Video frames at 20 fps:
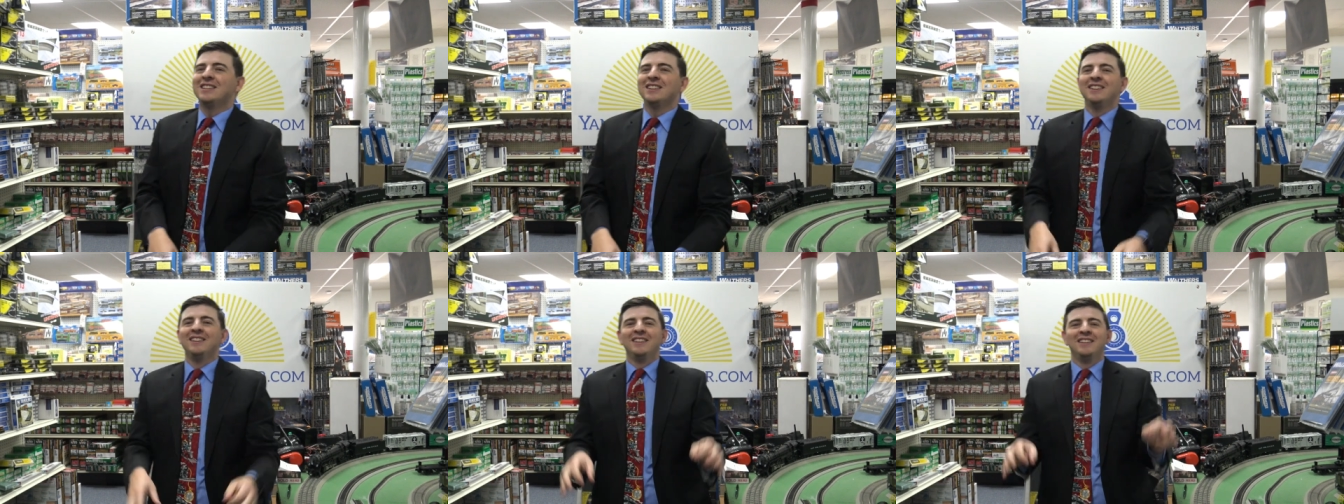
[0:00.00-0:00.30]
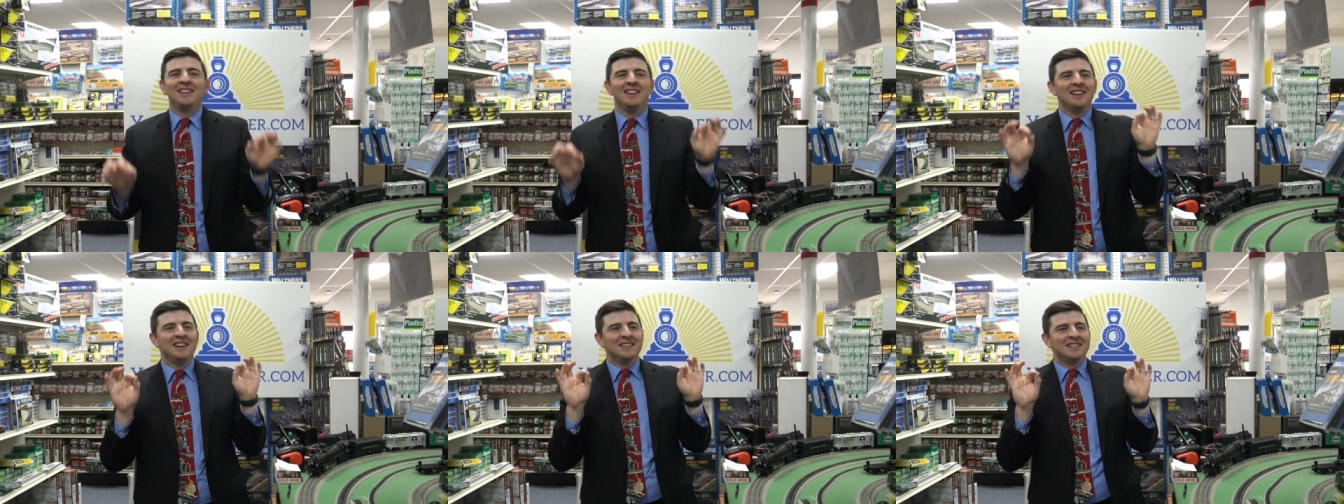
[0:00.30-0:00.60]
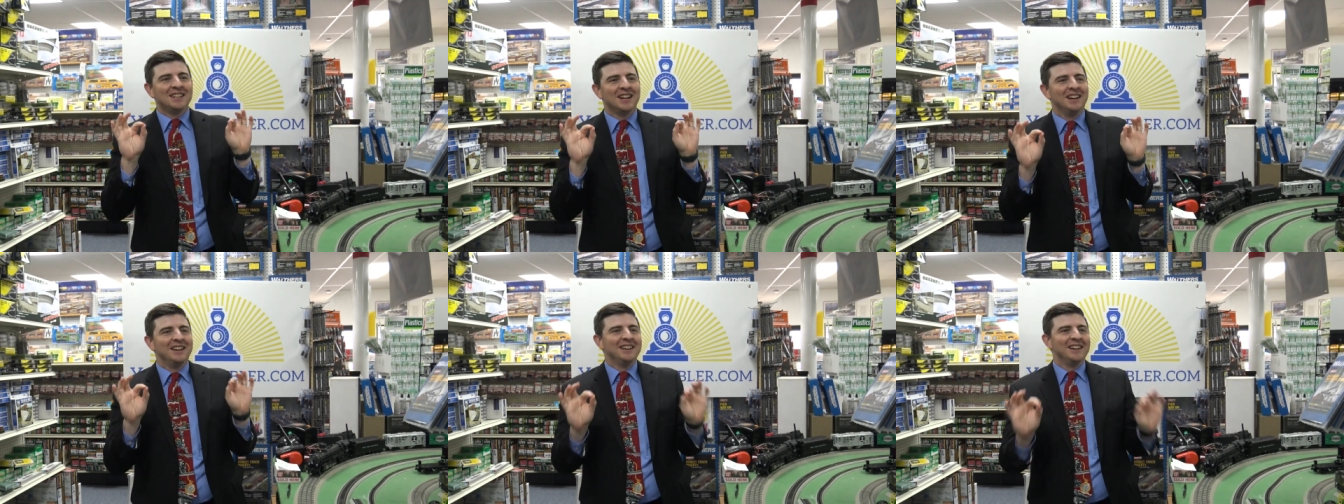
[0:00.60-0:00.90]
to the
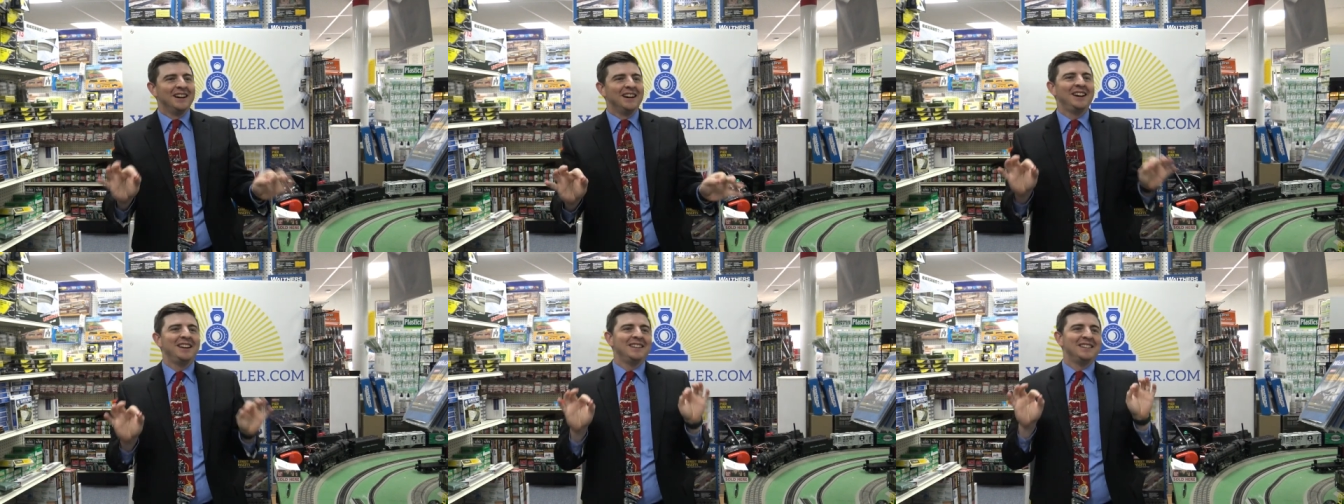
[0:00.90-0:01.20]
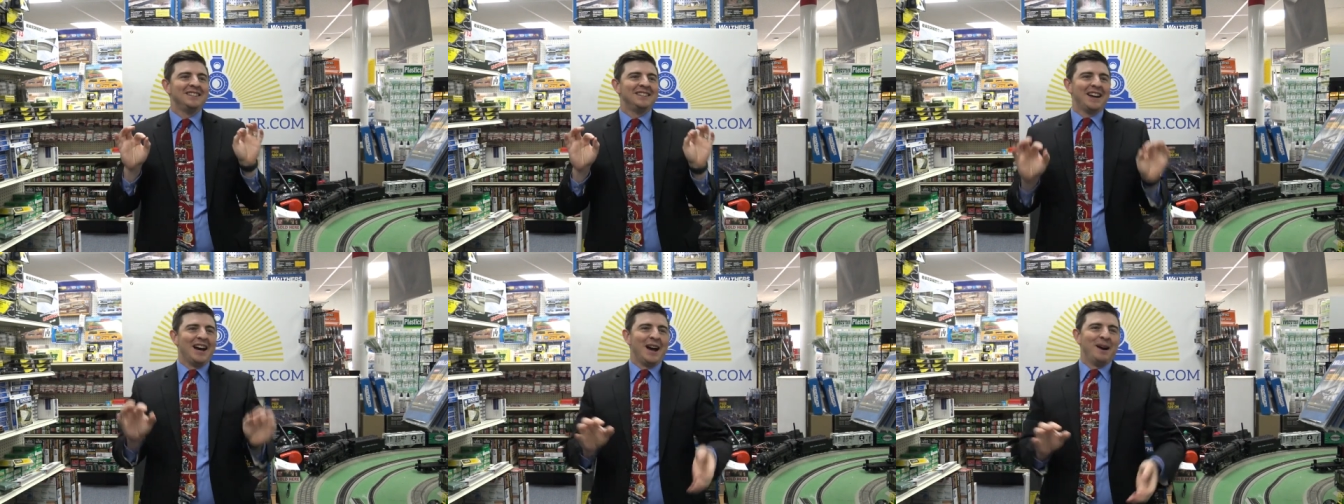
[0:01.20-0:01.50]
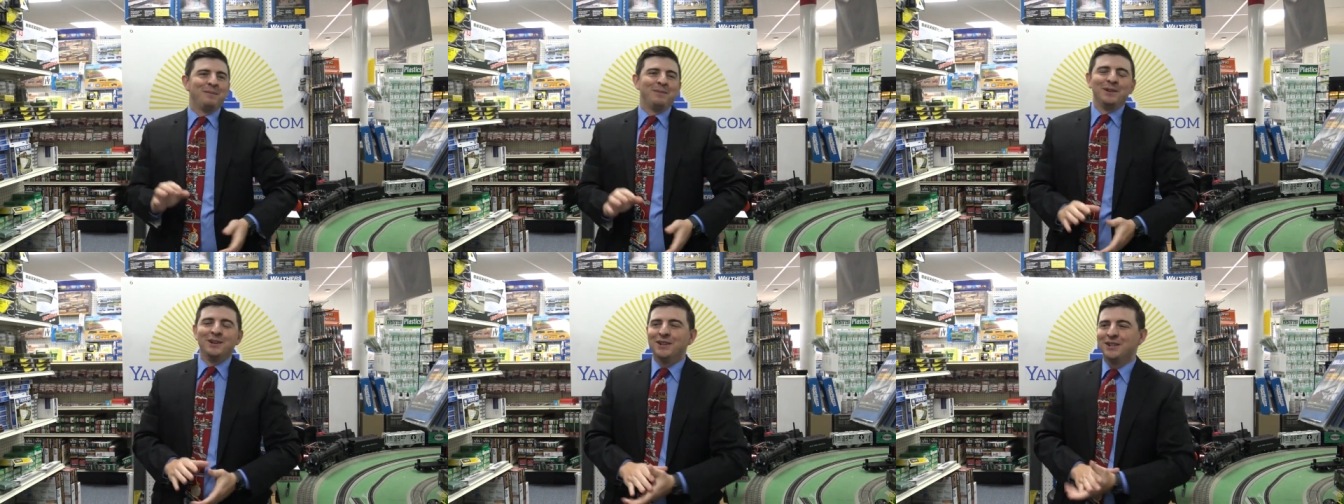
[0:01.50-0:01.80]
Tonight
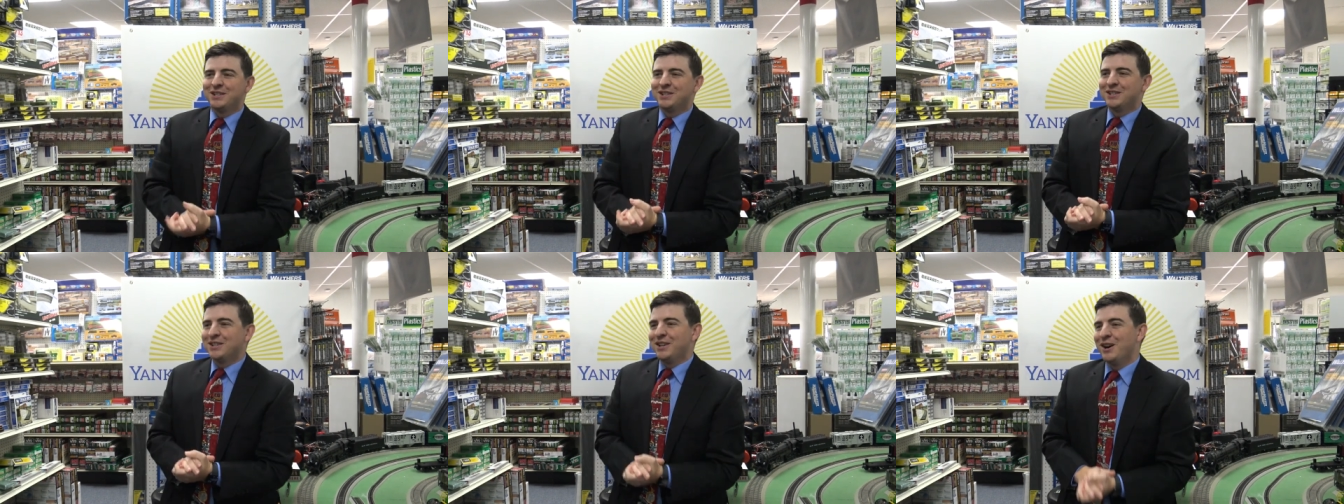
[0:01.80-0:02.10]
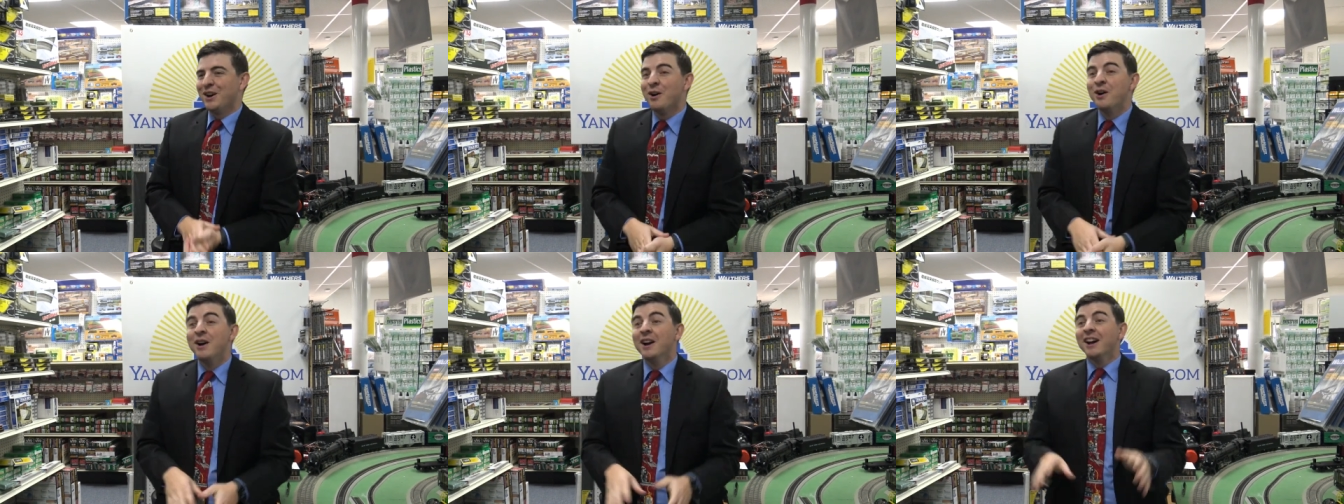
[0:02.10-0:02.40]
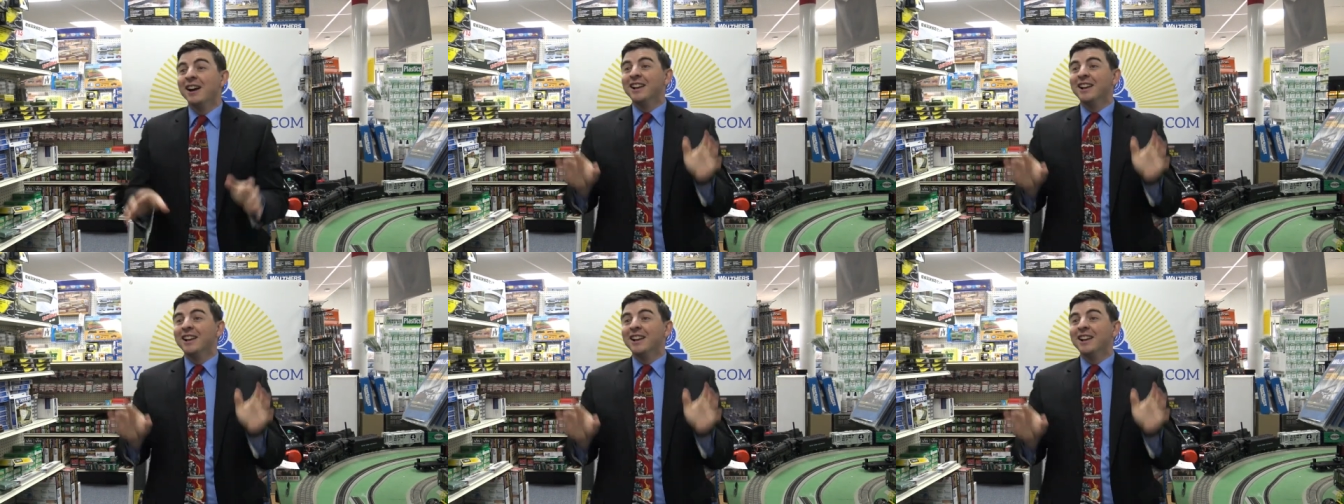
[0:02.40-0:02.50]
Dabbler Show.